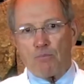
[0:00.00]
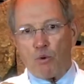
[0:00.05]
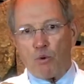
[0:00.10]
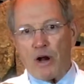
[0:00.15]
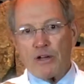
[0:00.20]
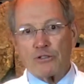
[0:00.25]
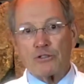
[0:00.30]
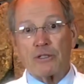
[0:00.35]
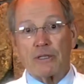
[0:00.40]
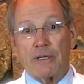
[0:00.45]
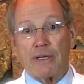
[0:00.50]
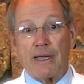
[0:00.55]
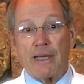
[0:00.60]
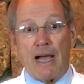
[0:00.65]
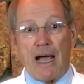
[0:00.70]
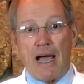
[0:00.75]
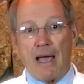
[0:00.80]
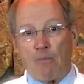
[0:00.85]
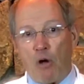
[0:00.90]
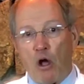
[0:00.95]

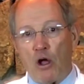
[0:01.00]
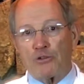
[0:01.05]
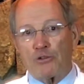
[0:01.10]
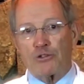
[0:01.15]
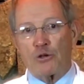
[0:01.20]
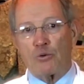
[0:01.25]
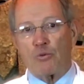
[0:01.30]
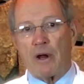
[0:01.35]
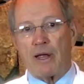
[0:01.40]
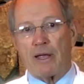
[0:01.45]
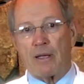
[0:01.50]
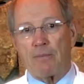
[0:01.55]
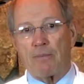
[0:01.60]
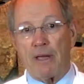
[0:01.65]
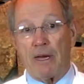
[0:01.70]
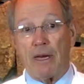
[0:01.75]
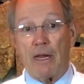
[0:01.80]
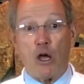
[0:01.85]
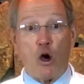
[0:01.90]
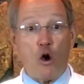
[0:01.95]
Presently, I'm also
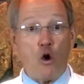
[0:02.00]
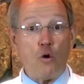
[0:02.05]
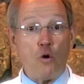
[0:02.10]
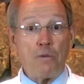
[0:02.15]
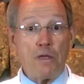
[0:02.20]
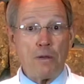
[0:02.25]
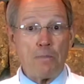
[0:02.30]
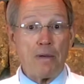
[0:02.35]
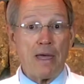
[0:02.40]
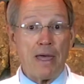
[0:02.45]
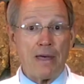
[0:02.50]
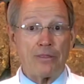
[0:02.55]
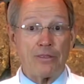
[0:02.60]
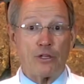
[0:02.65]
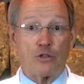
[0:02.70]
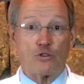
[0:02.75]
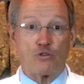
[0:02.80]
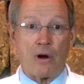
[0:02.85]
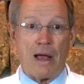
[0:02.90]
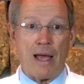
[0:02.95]
recommending
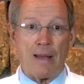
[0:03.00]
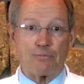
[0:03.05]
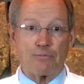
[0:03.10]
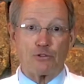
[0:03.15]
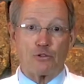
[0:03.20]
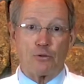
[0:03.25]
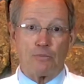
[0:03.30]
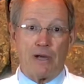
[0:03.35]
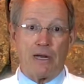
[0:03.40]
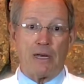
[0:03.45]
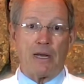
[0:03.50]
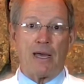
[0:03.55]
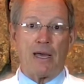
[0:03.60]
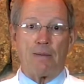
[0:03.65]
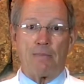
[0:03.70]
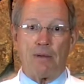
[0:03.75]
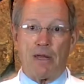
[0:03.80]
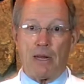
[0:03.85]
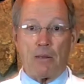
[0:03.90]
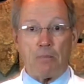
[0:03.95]
homeopathic drops to my
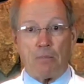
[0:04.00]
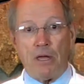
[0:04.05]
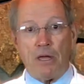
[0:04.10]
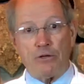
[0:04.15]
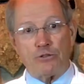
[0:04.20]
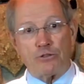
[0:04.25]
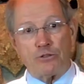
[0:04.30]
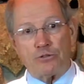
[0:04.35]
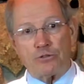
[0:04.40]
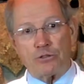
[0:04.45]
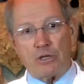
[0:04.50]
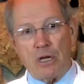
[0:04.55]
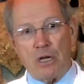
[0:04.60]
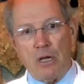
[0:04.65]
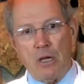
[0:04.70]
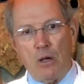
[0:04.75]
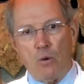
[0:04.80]
diabetic patients,